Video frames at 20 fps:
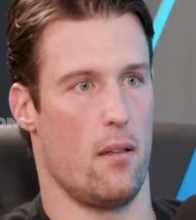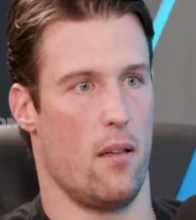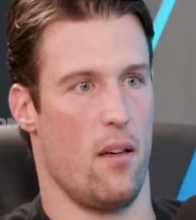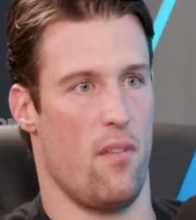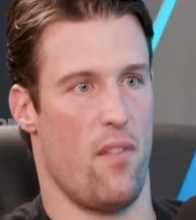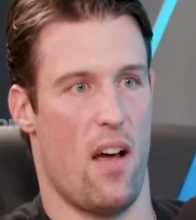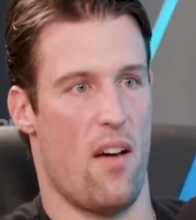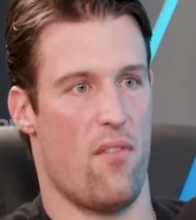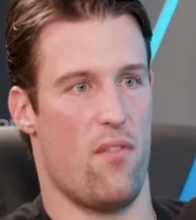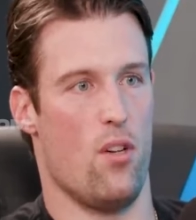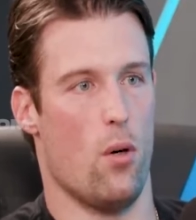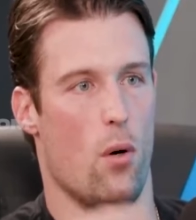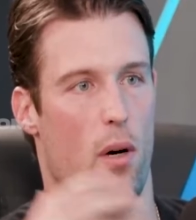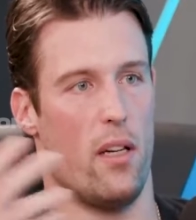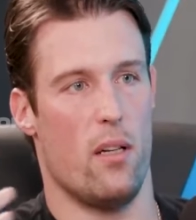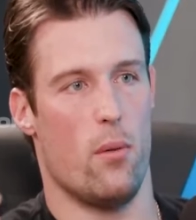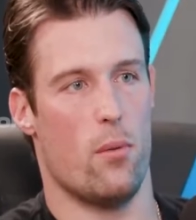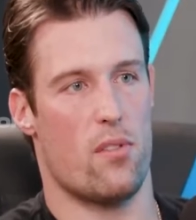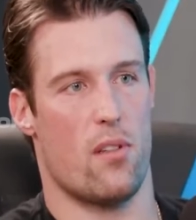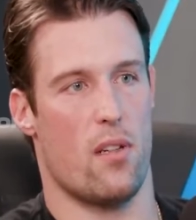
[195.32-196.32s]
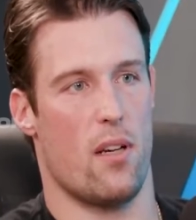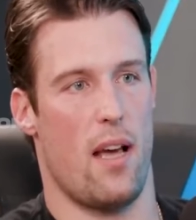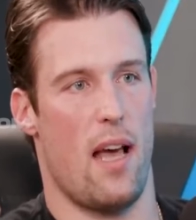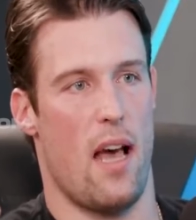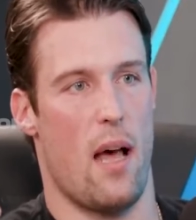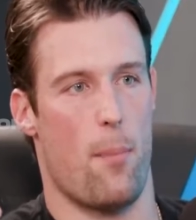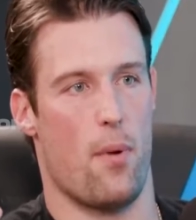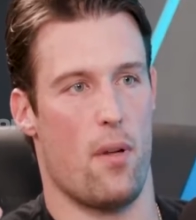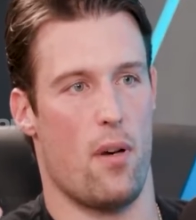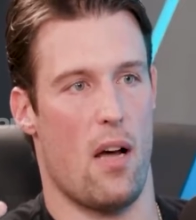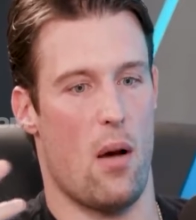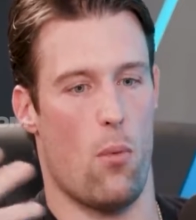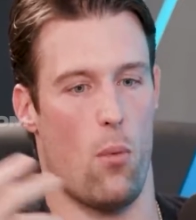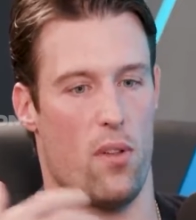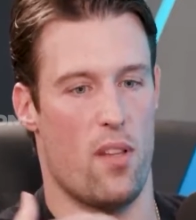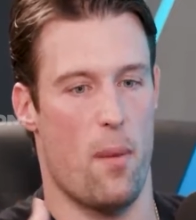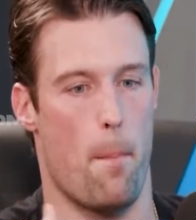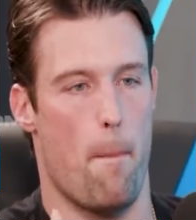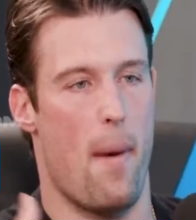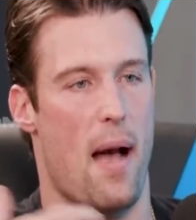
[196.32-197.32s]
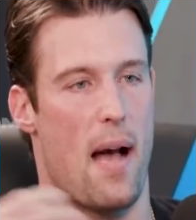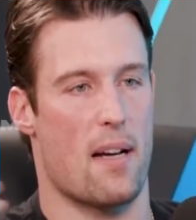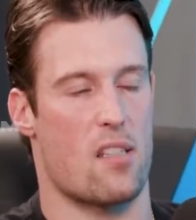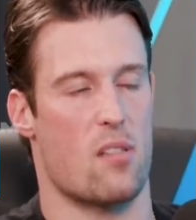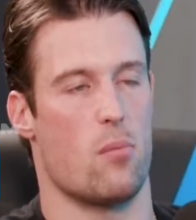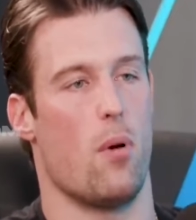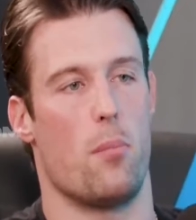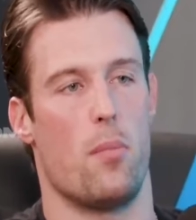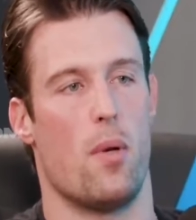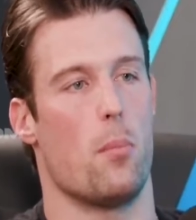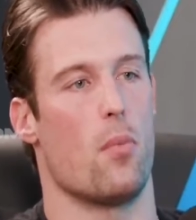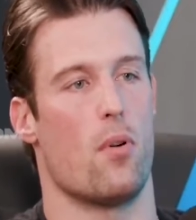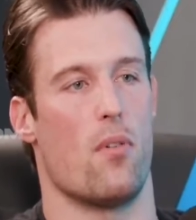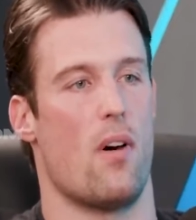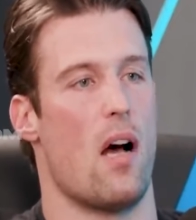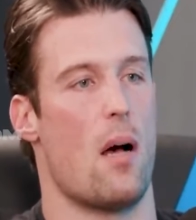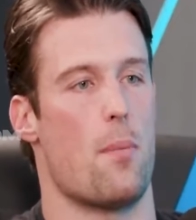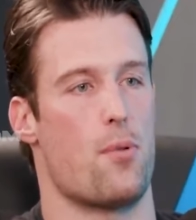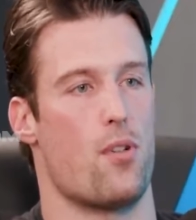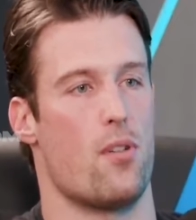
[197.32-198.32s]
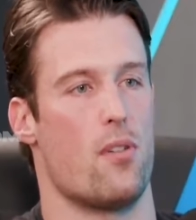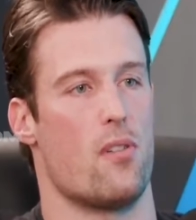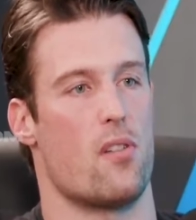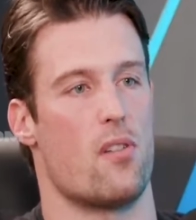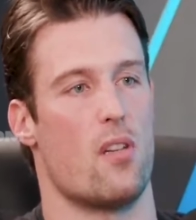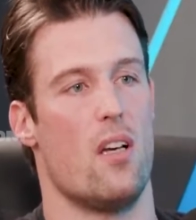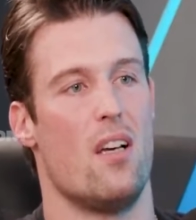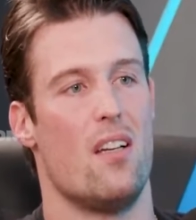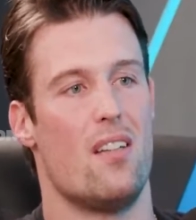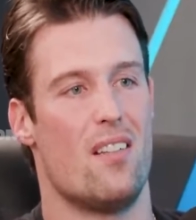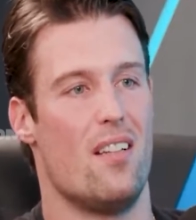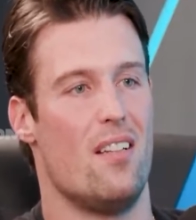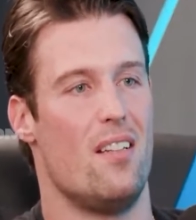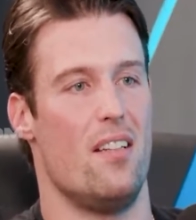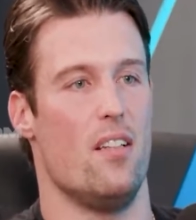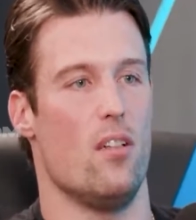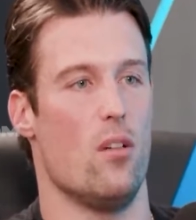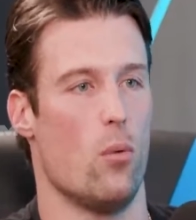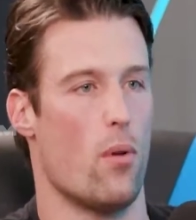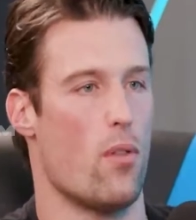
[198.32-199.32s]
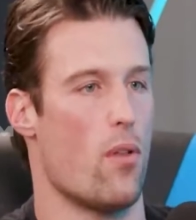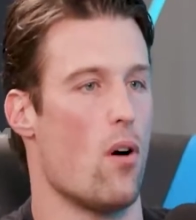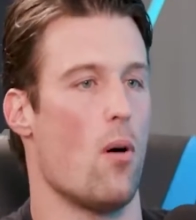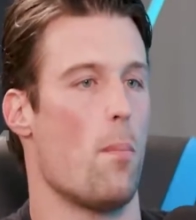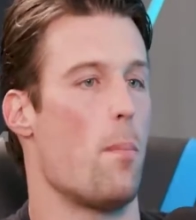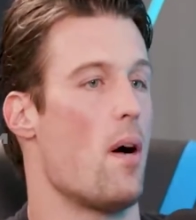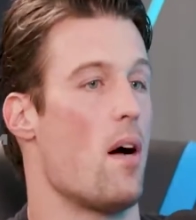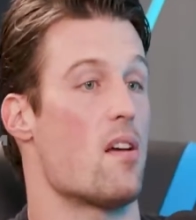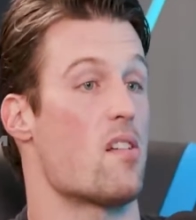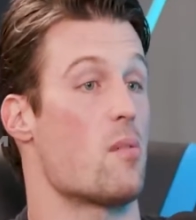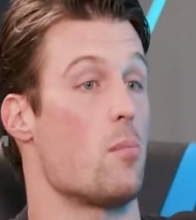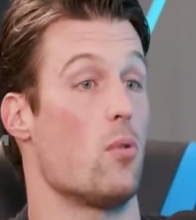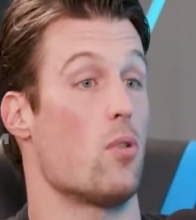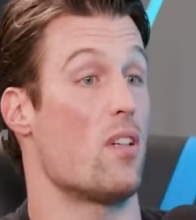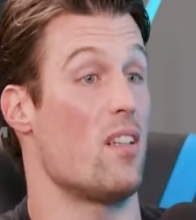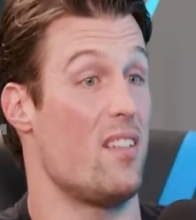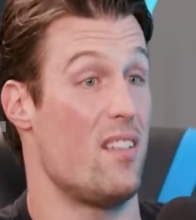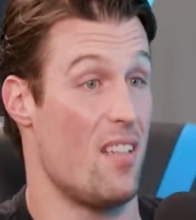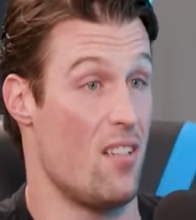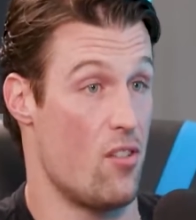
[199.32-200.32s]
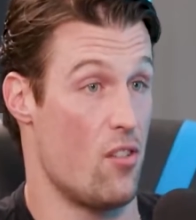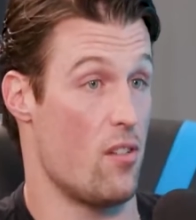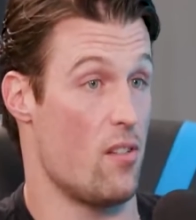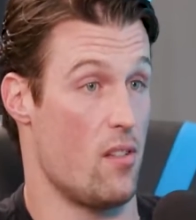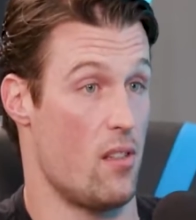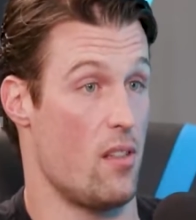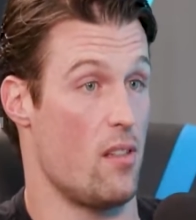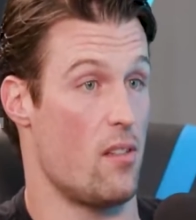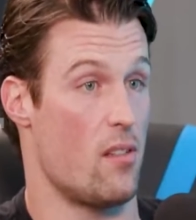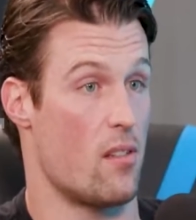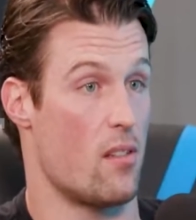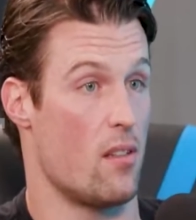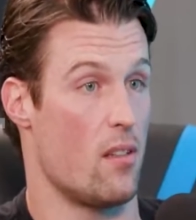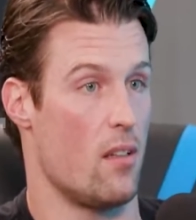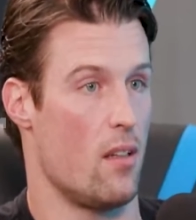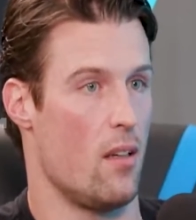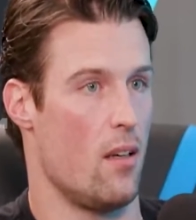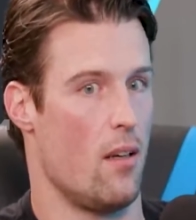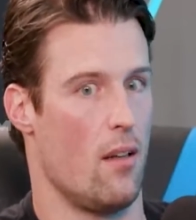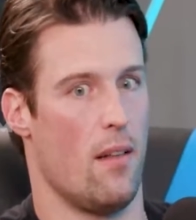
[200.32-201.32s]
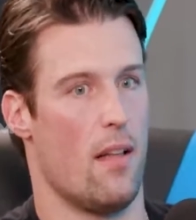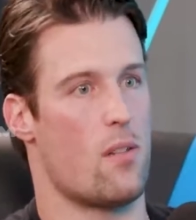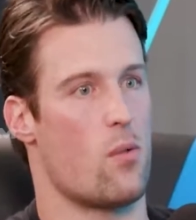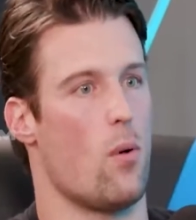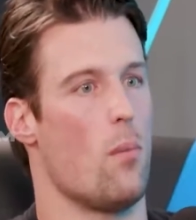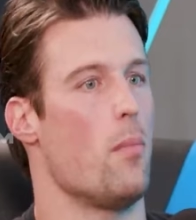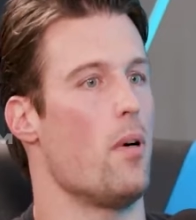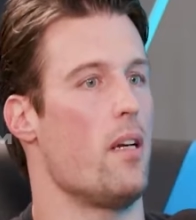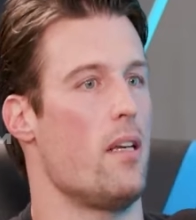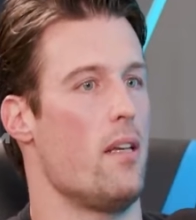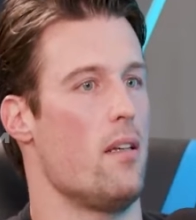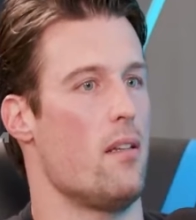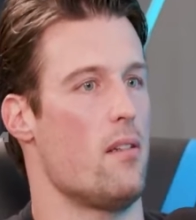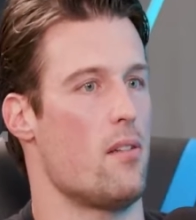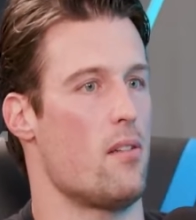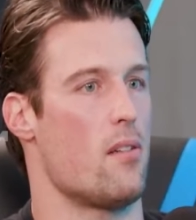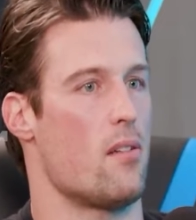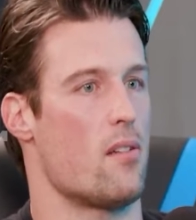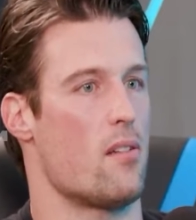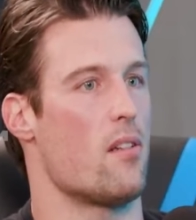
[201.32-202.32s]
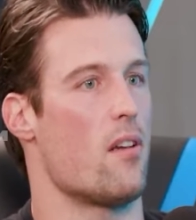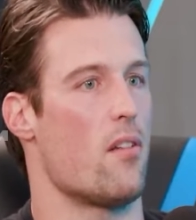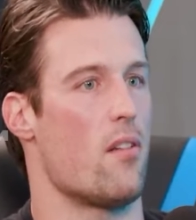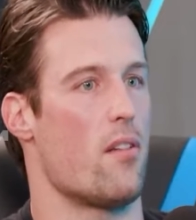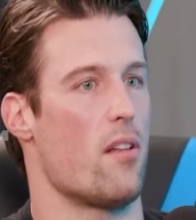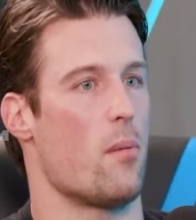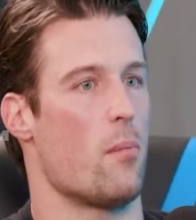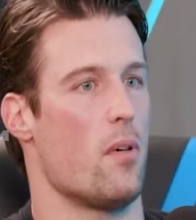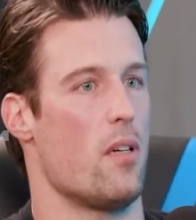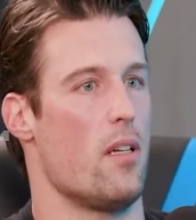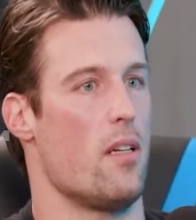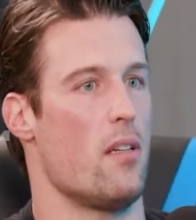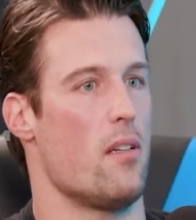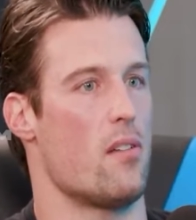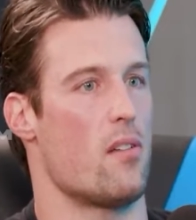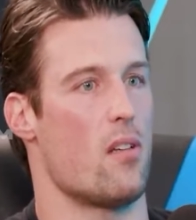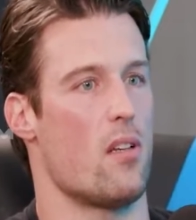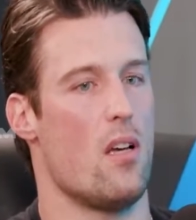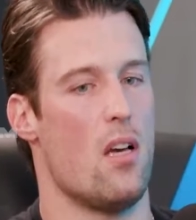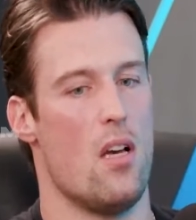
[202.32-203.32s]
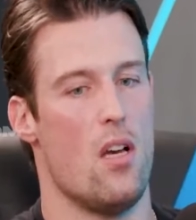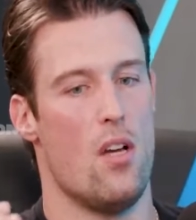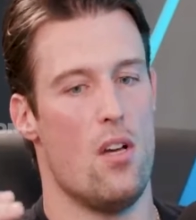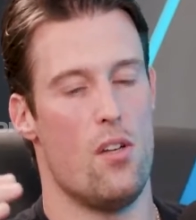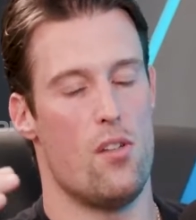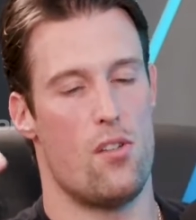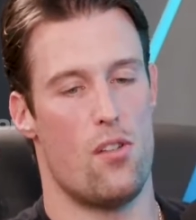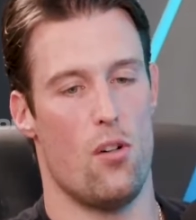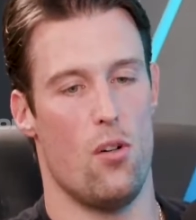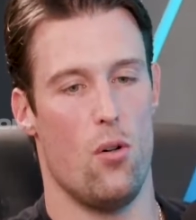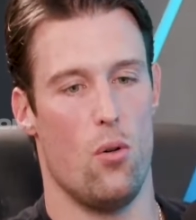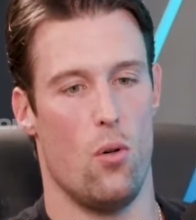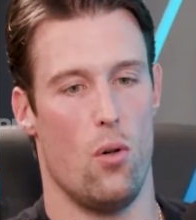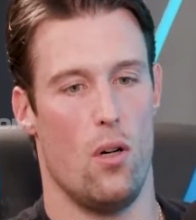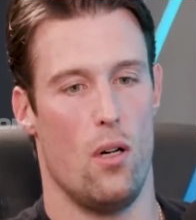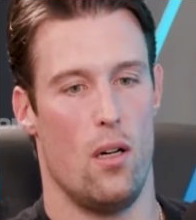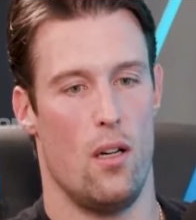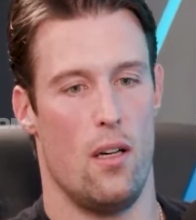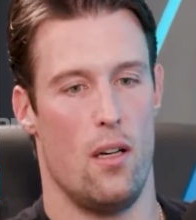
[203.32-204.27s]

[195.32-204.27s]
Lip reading: If I have no idea what's going to happen, I want the maximum number of options to deal with all possible contingencies. That's what money is. It's another thing money is. So